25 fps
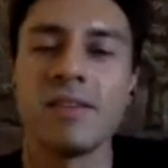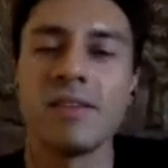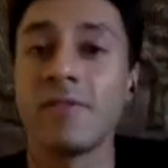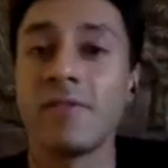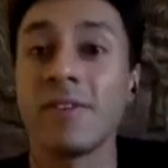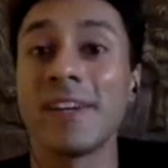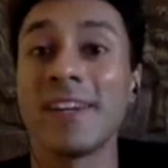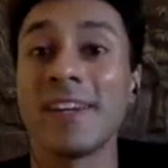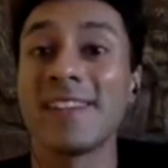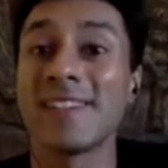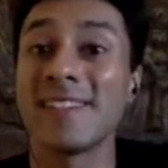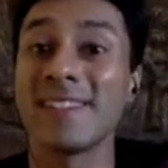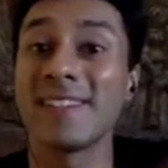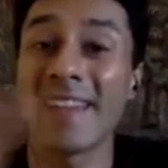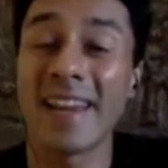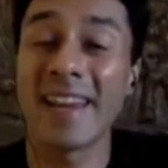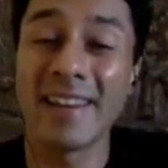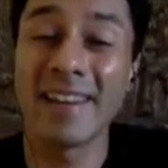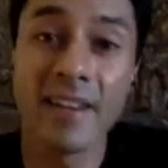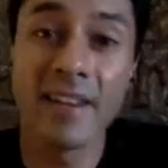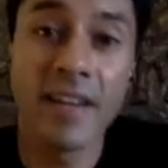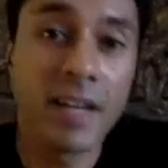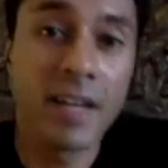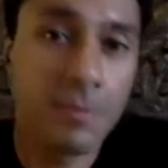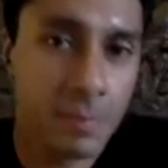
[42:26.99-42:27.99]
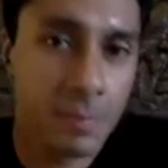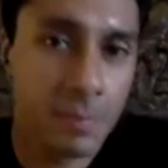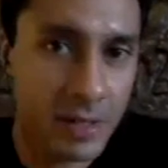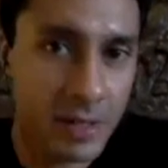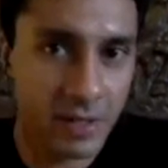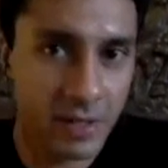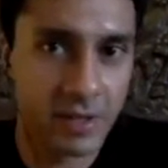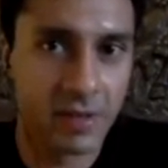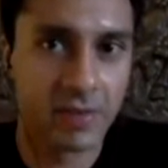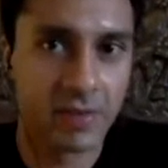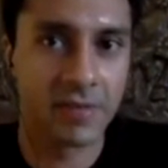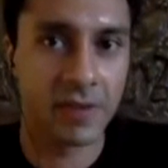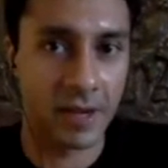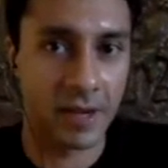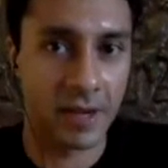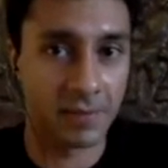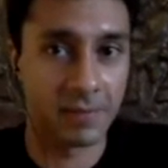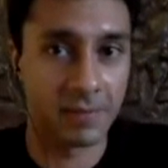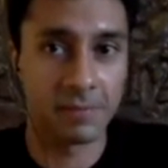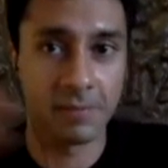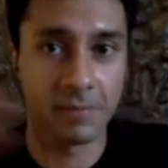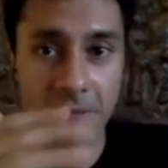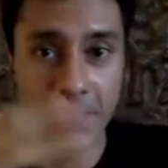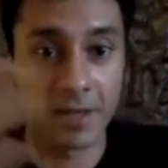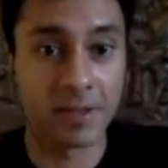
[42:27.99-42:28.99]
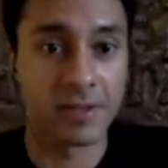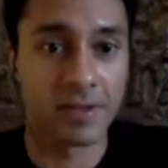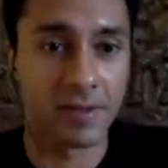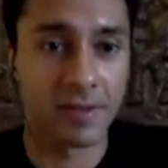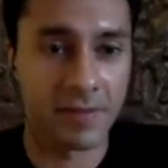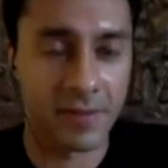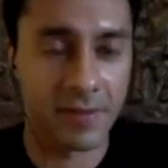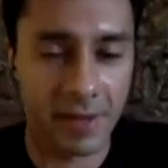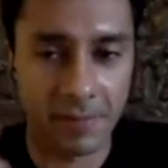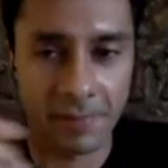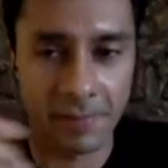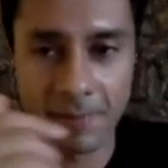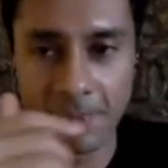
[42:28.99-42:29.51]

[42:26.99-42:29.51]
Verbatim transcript: for extended period of time, periods of time